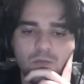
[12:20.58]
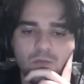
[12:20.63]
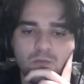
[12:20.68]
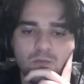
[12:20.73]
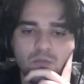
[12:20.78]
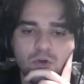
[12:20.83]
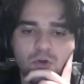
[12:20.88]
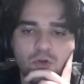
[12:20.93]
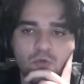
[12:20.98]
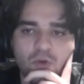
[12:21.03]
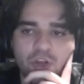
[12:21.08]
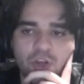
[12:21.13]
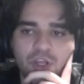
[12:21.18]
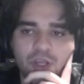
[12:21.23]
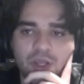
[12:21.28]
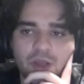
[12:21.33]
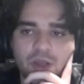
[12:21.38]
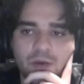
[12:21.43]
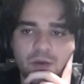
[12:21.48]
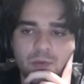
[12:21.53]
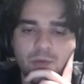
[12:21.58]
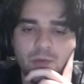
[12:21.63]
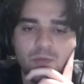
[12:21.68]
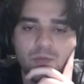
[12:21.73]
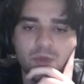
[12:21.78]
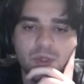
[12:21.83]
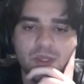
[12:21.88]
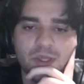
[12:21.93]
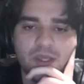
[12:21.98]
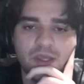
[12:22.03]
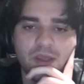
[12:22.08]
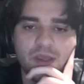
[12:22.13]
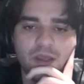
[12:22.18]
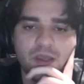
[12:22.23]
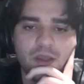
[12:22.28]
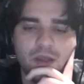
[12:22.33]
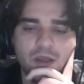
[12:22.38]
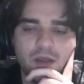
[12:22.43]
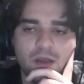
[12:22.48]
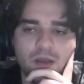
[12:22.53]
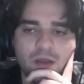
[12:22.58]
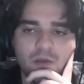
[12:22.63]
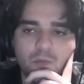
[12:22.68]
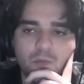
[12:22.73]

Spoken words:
put a rook in, put the king in,